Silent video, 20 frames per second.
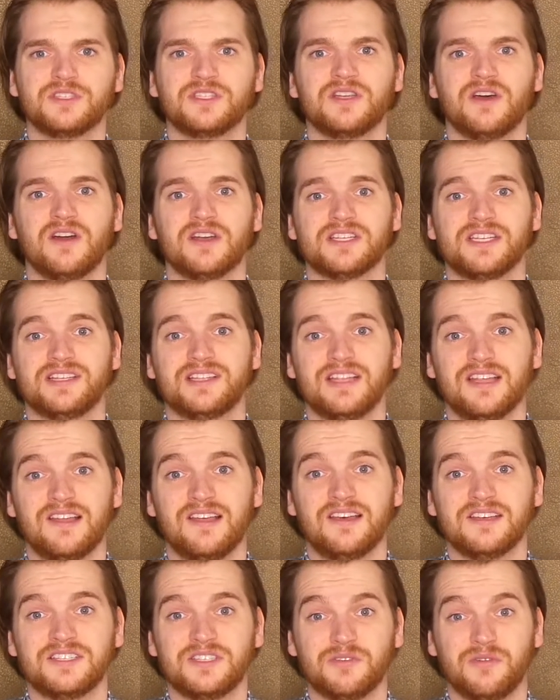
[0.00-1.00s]
stocks in the
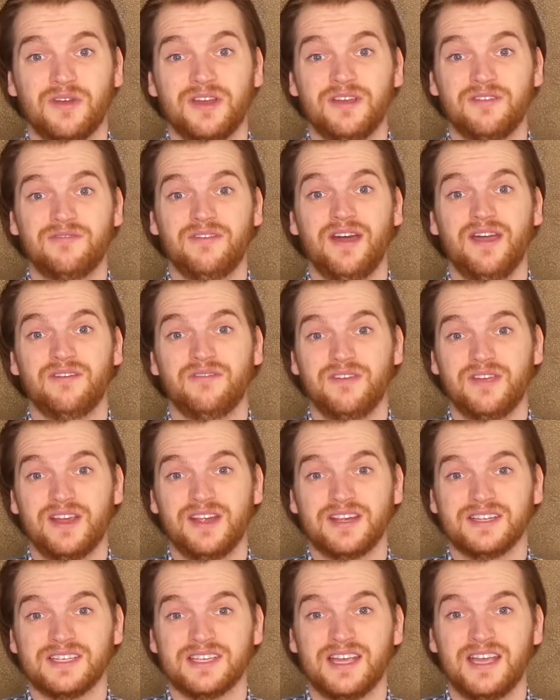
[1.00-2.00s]
last 25
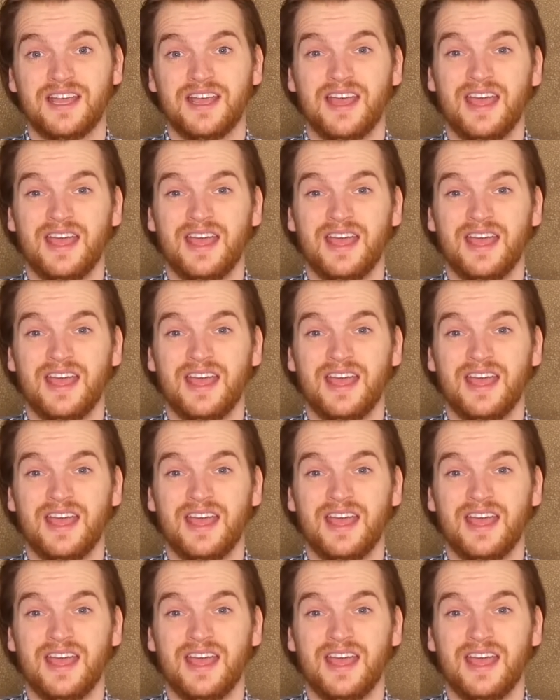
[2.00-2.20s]
years.